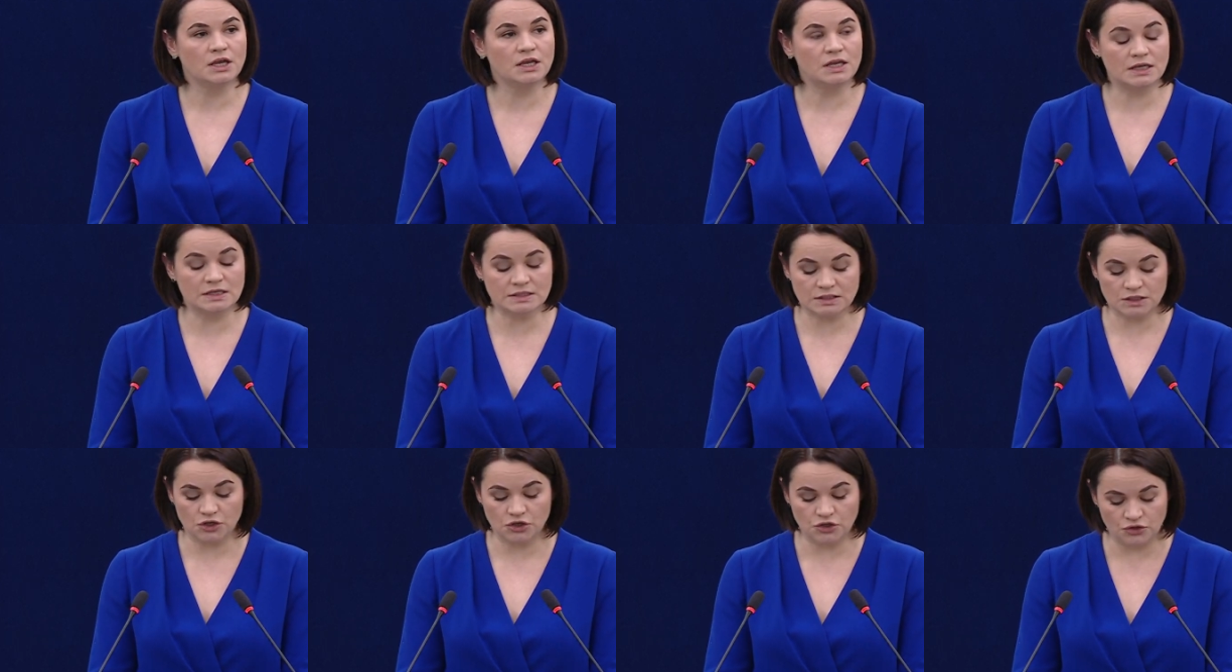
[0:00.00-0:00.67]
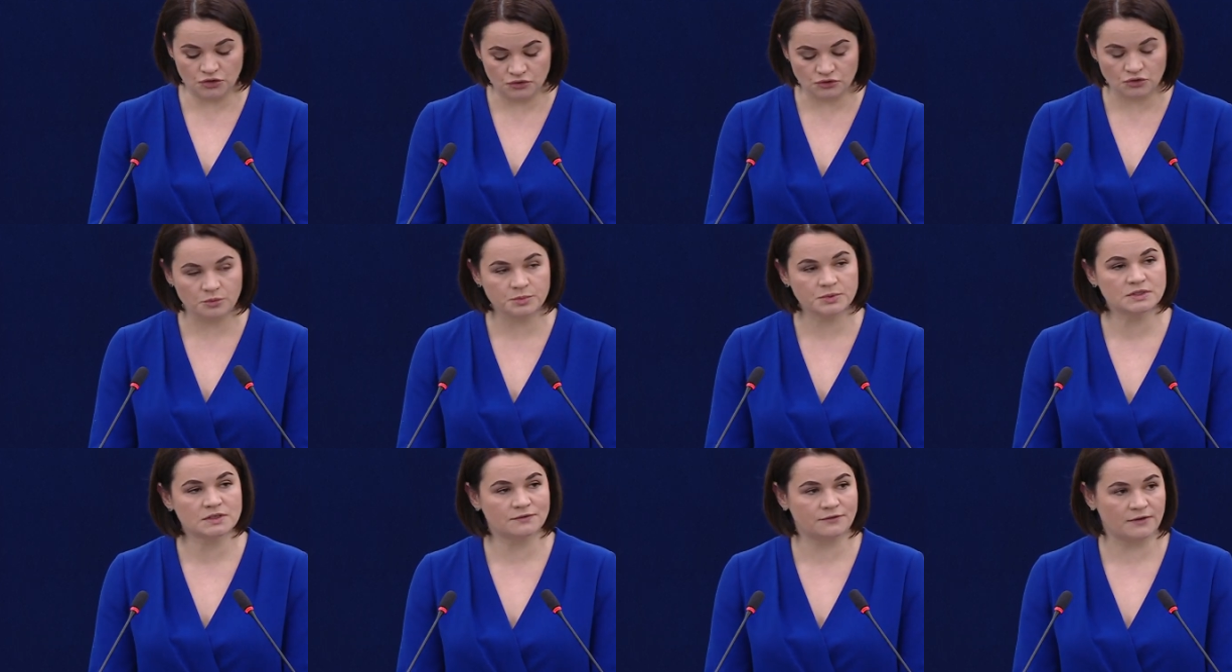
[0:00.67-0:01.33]
is
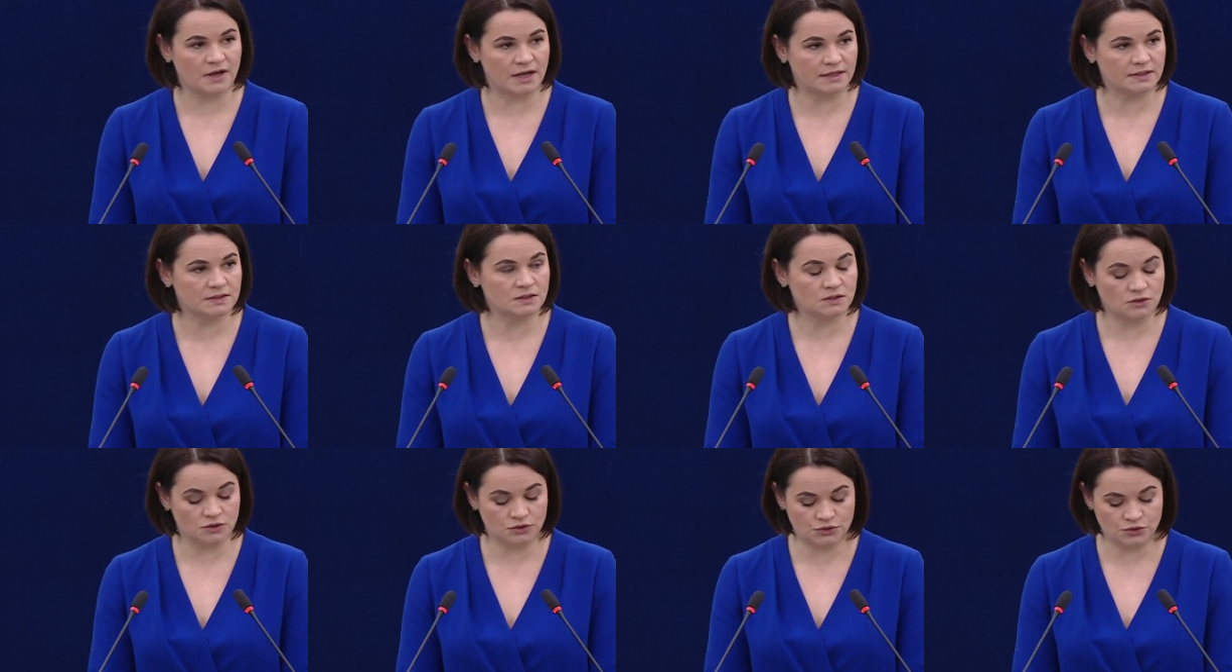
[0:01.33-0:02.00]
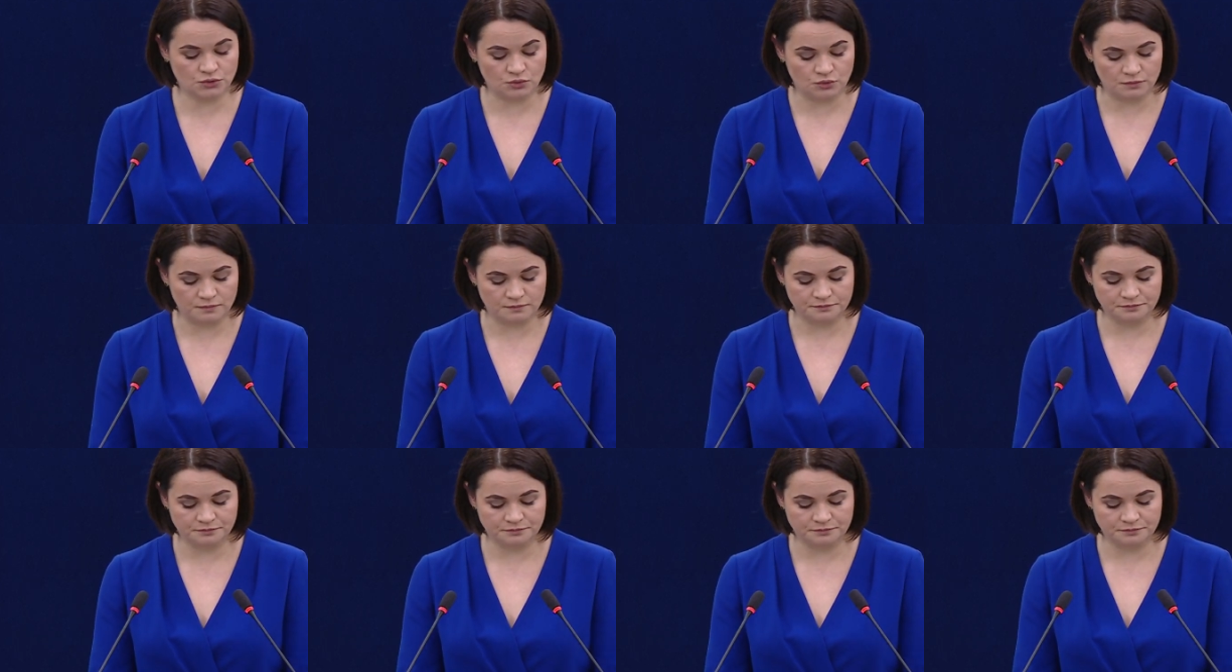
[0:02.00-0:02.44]
Europe's fight too.